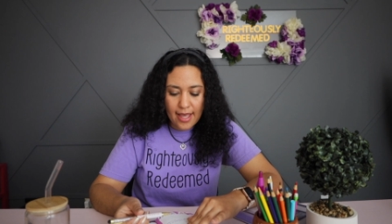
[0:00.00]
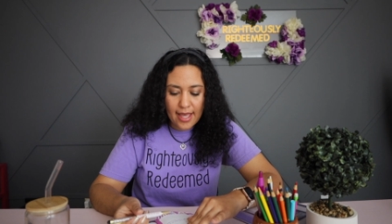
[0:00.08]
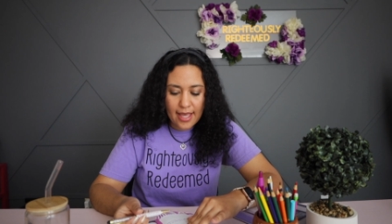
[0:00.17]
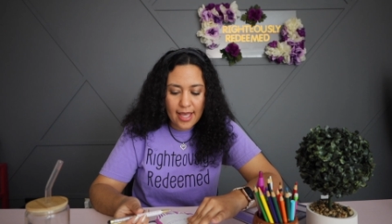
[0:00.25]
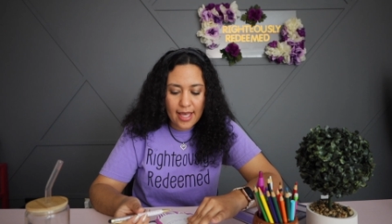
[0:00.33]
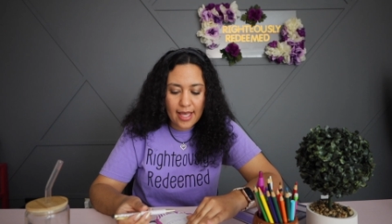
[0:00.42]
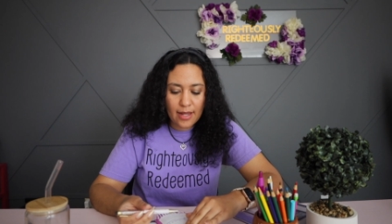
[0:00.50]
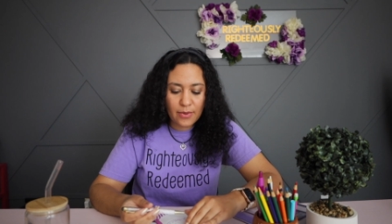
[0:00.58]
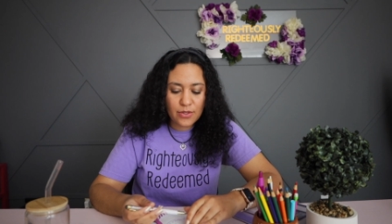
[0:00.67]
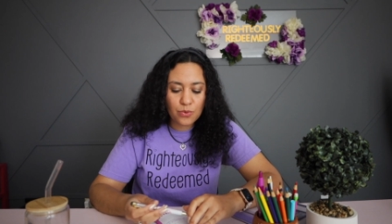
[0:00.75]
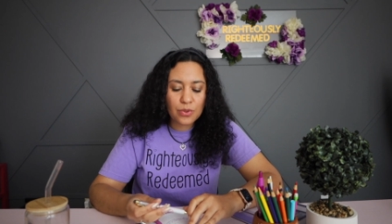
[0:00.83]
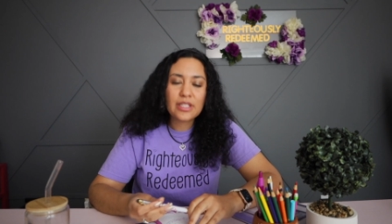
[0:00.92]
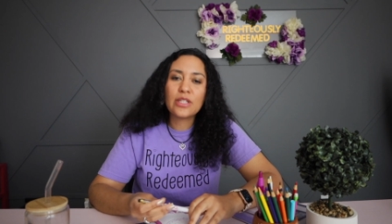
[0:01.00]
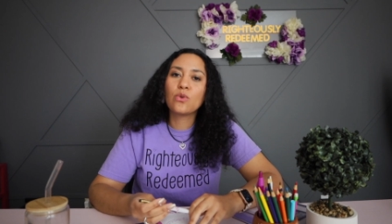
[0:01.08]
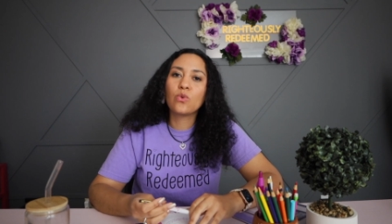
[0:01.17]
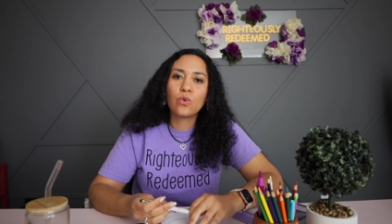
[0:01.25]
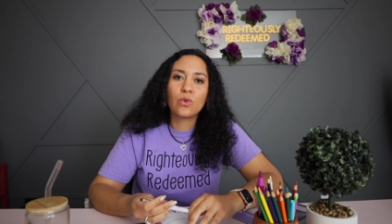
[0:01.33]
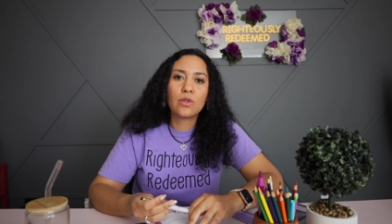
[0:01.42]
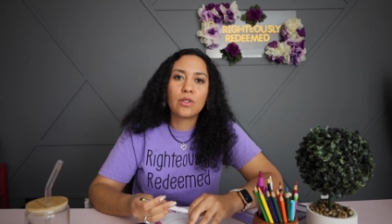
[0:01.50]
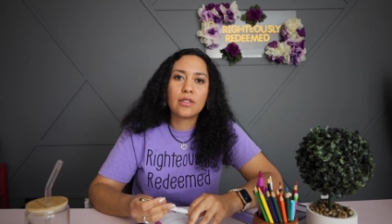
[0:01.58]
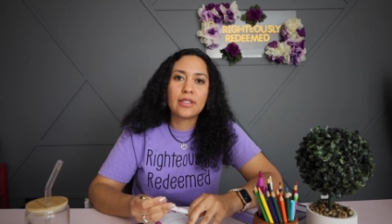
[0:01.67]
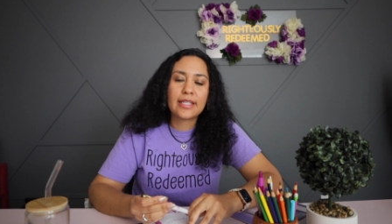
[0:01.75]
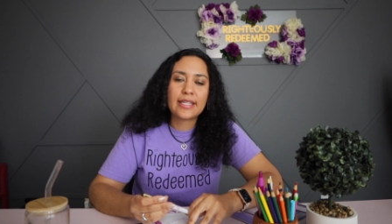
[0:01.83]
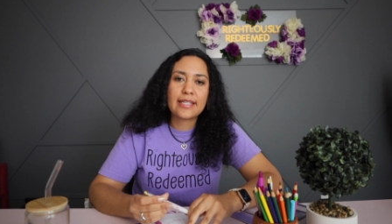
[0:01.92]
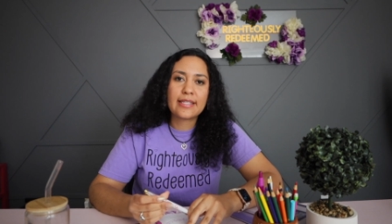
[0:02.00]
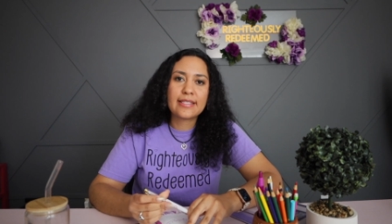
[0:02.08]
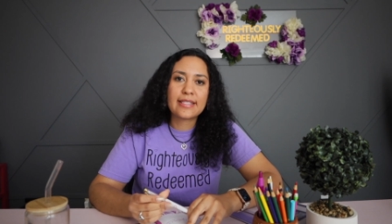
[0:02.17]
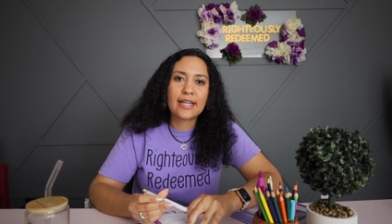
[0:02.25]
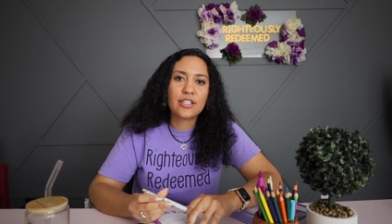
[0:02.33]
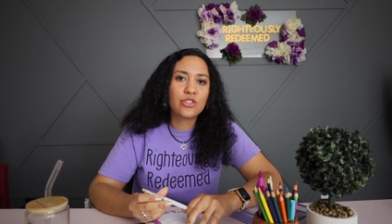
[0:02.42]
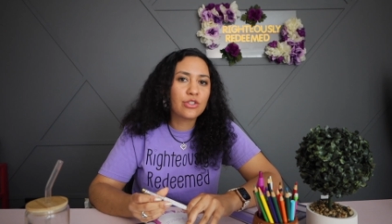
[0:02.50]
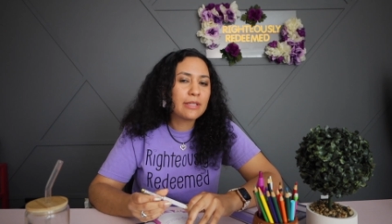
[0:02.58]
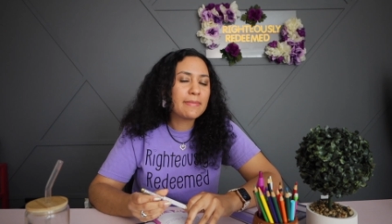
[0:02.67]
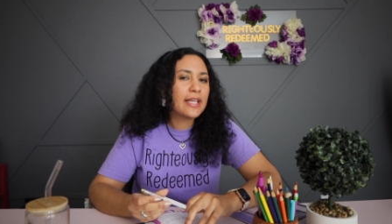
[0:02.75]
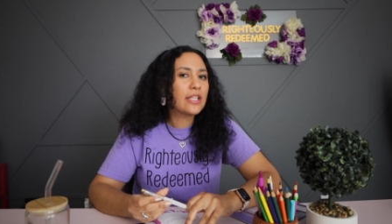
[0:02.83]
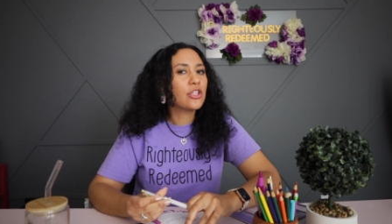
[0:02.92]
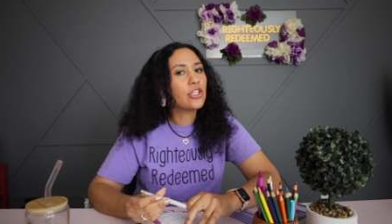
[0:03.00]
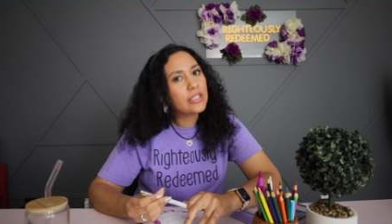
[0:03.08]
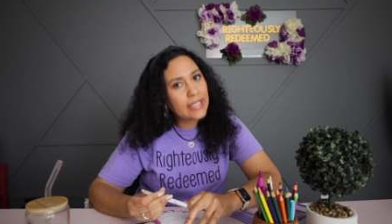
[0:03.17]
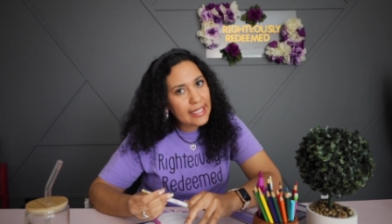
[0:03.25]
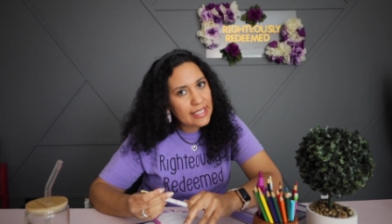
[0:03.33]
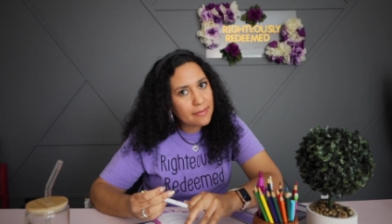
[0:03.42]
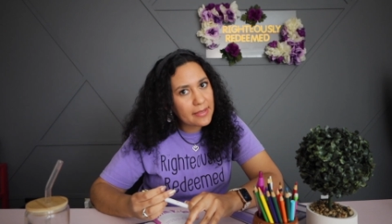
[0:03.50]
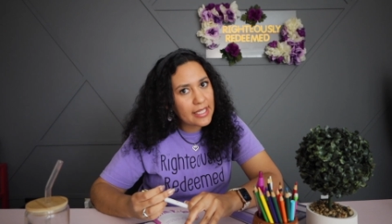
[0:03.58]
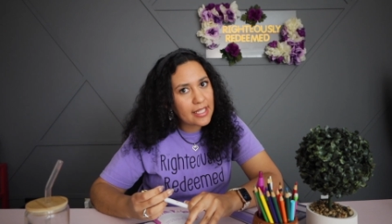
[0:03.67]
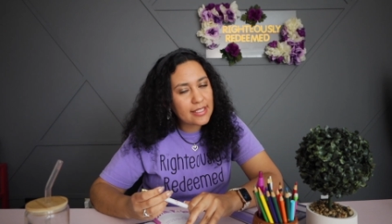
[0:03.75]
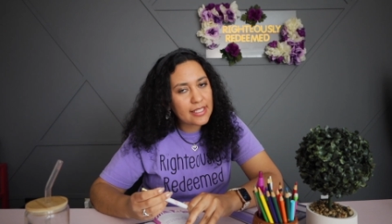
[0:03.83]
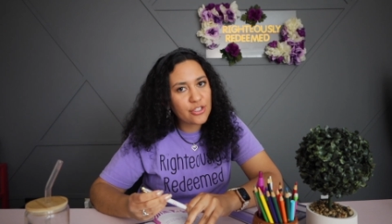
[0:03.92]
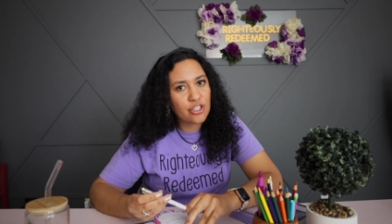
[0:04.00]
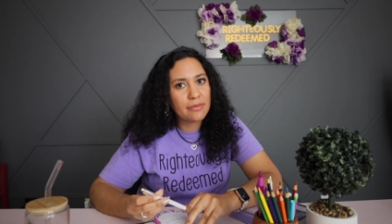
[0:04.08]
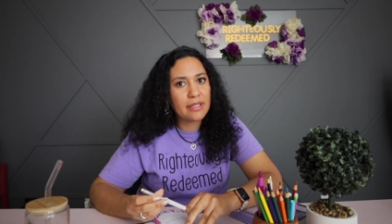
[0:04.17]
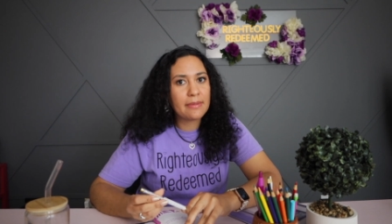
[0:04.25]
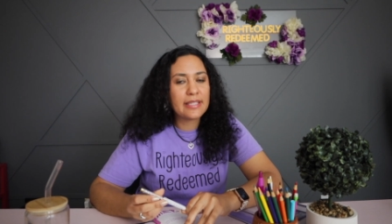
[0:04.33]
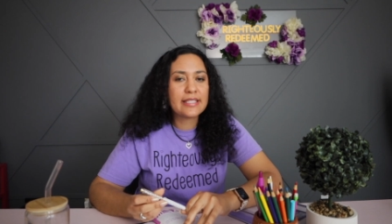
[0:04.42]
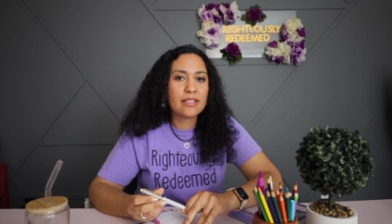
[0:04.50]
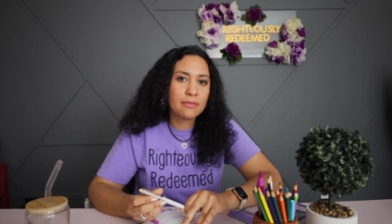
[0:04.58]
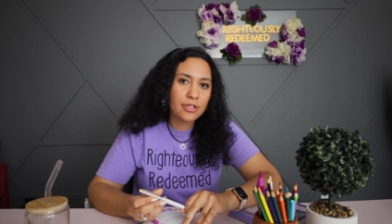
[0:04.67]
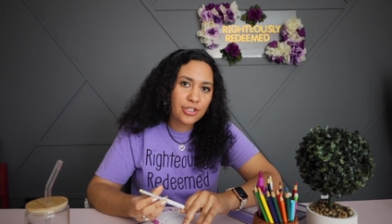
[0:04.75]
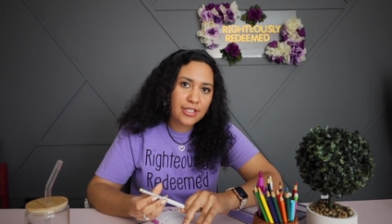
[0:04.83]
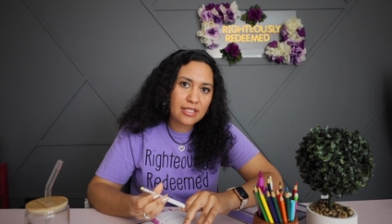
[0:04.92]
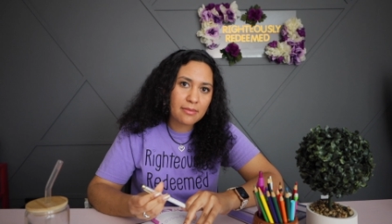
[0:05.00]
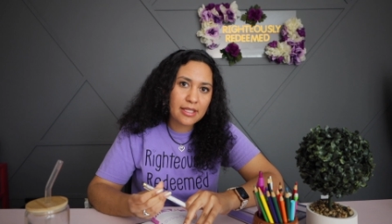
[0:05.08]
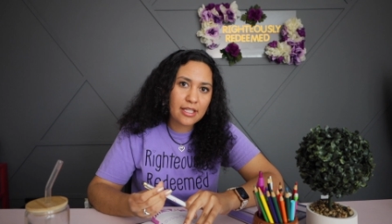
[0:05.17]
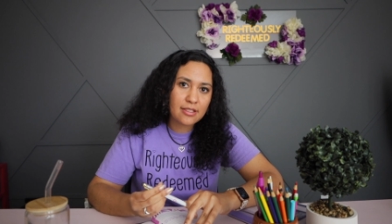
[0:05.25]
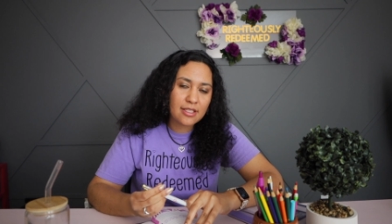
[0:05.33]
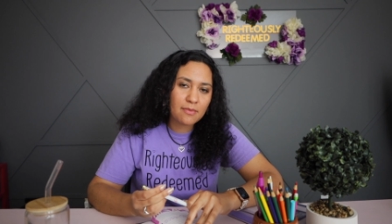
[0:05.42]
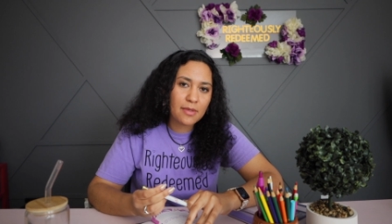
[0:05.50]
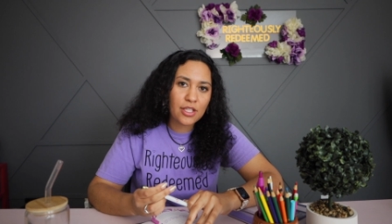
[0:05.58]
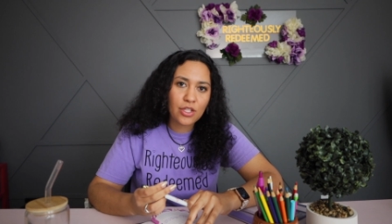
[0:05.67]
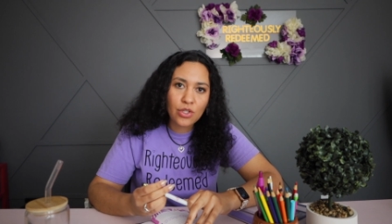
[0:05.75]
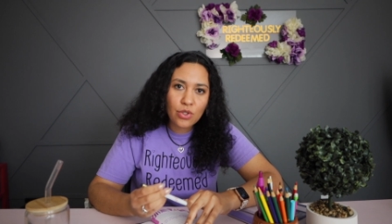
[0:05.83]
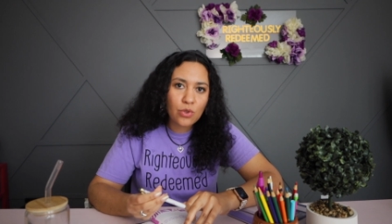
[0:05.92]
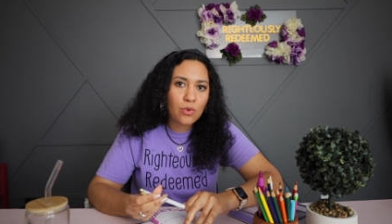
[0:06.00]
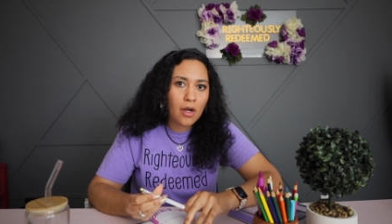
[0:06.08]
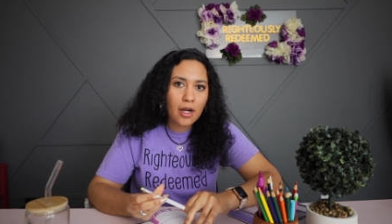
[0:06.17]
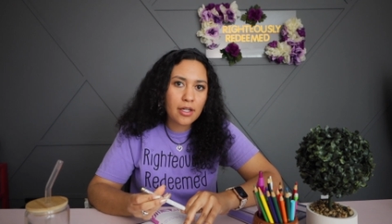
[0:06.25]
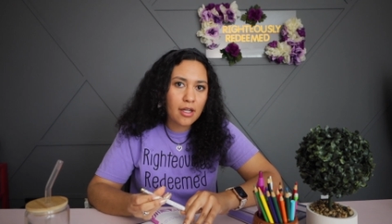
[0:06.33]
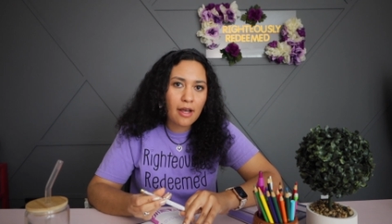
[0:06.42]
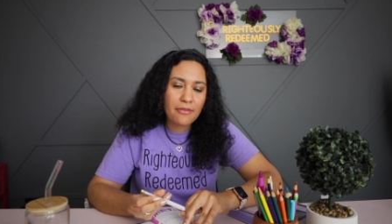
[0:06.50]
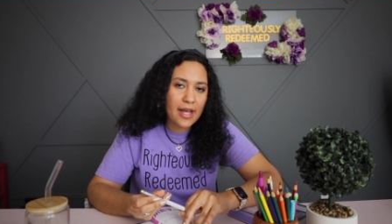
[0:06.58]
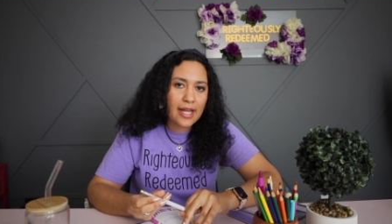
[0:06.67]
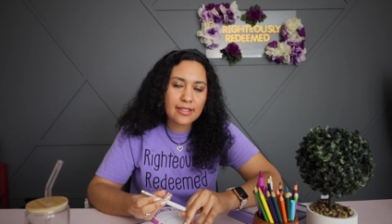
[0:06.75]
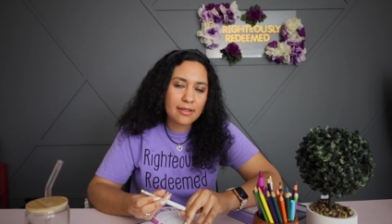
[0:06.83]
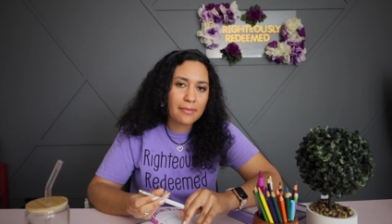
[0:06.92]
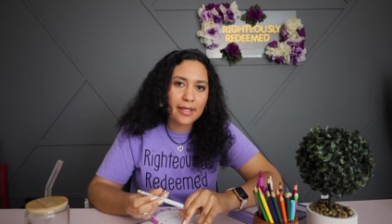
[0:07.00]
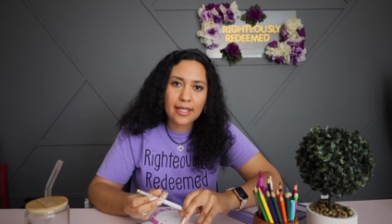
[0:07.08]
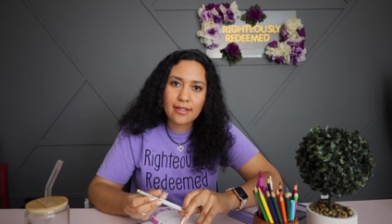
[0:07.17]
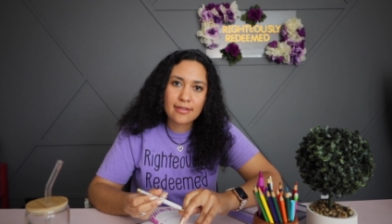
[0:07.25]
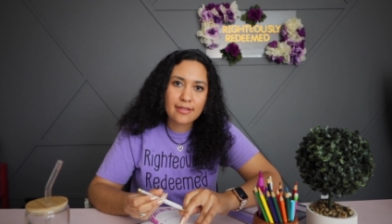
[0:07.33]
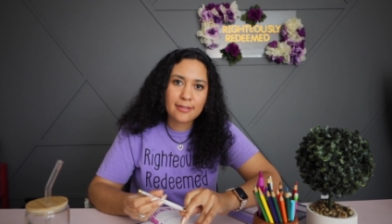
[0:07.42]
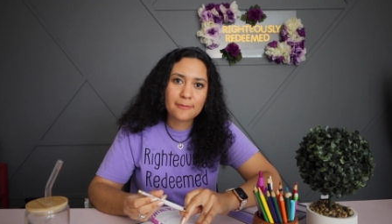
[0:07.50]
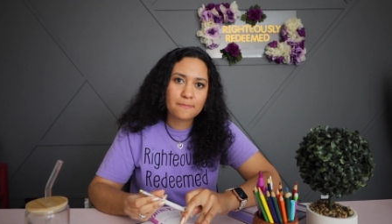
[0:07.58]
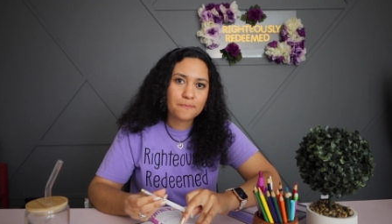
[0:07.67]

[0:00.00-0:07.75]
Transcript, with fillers: And what's really cool is that sure it may look like somebody else's or it may be similar to somebody else's, but you are not that somebody else.